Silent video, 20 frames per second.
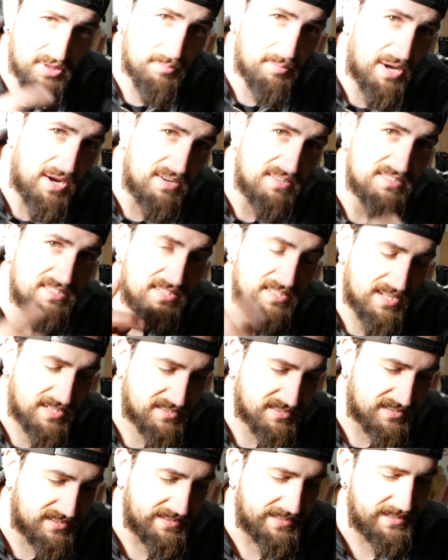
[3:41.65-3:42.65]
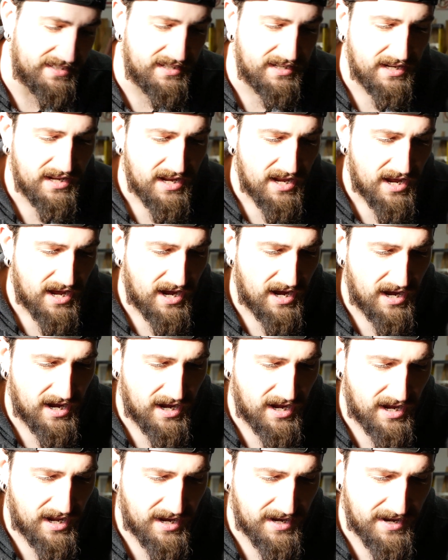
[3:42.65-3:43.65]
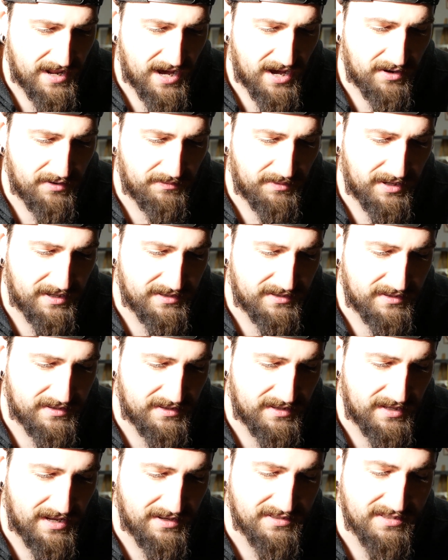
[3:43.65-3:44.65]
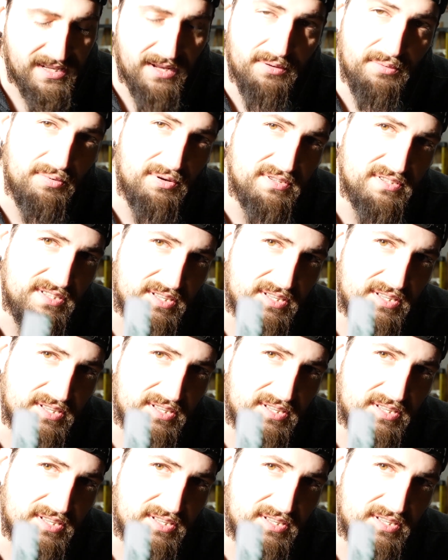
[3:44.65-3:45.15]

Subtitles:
the bearings in, that's clean. Now it's time to put